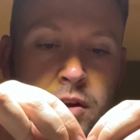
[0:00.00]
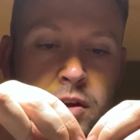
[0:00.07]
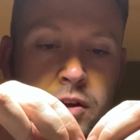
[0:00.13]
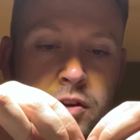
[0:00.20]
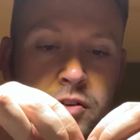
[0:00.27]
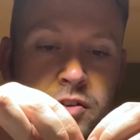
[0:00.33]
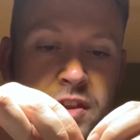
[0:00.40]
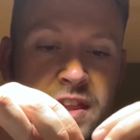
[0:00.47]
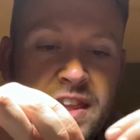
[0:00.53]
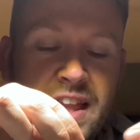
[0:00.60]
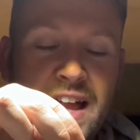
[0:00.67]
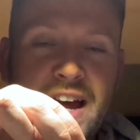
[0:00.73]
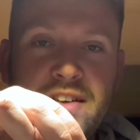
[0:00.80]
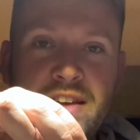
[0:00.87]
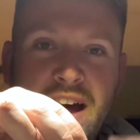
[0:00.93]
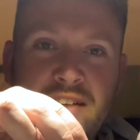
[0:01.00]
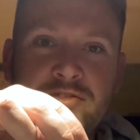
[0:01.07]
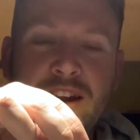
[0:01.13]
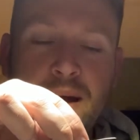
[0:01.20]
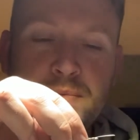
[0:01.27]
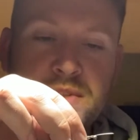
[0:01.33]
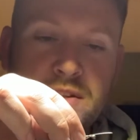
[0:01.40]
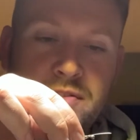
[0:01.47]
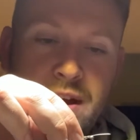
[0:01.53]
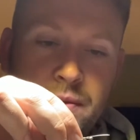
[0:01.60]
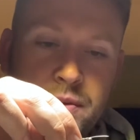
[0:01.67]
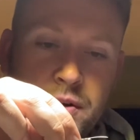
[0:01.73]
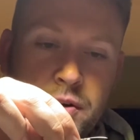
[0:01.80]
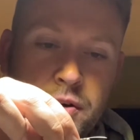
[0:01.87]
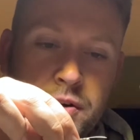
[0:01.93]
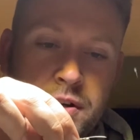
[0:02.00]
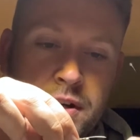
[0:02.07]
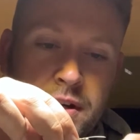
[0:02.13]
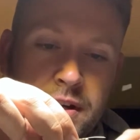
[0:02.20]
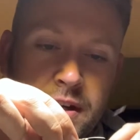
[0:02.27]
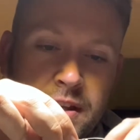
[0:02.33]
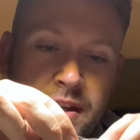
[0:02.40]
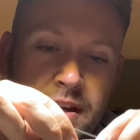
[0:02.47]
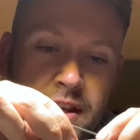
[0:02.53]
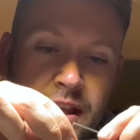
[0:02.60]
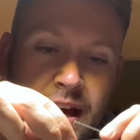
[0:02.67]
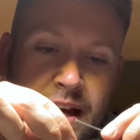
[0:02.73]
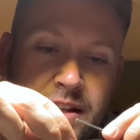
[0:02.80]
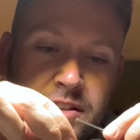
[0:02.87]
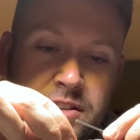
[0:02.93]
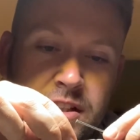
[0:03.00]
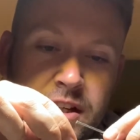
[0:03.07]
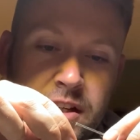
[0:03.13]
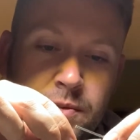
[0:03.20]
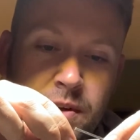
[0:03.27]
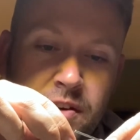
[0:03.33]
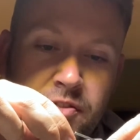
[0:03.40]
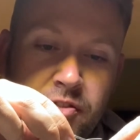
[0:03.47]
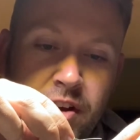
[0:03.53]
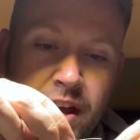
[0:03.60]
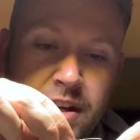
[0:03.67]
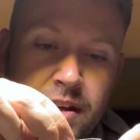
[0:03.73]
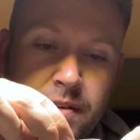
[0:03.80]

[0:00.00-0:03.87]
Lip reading: so then like that wraps it round the hook, and then a light turn with your thread,